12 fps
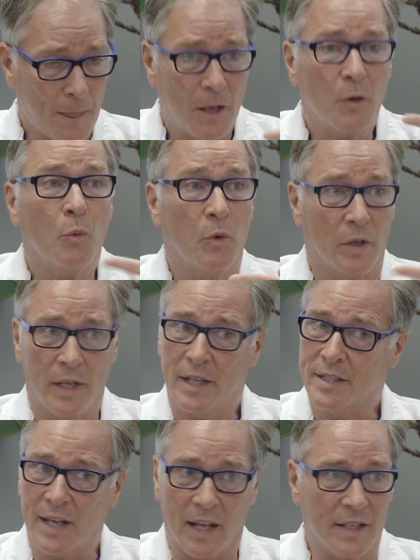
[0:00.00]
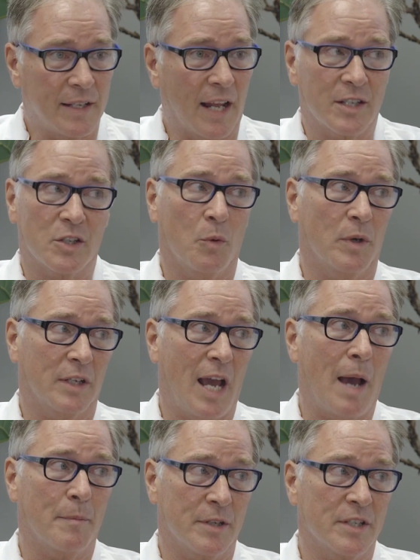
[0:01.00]
would see it. It's not not so
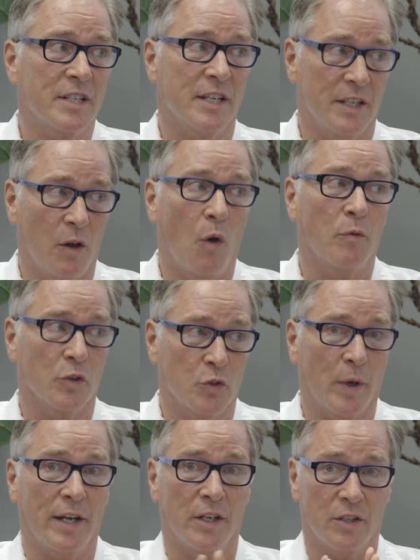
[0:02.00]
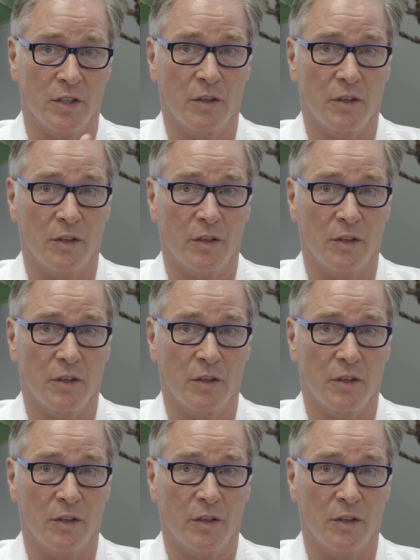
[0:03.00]
uncommon to see over drainage.